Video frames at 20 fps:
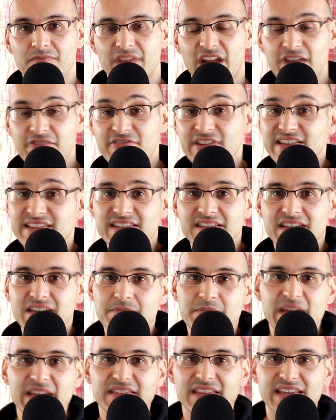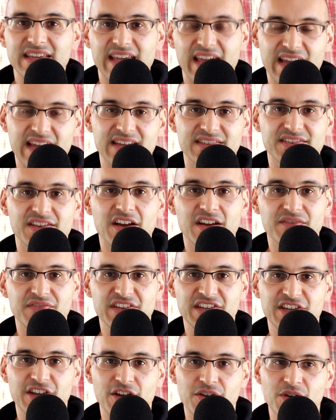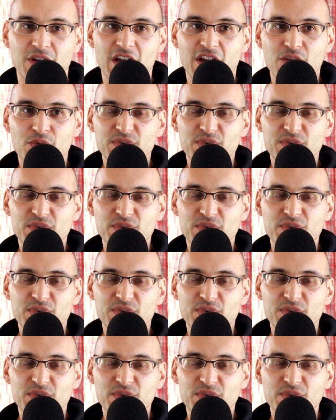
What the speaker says: I recently made the KSI video,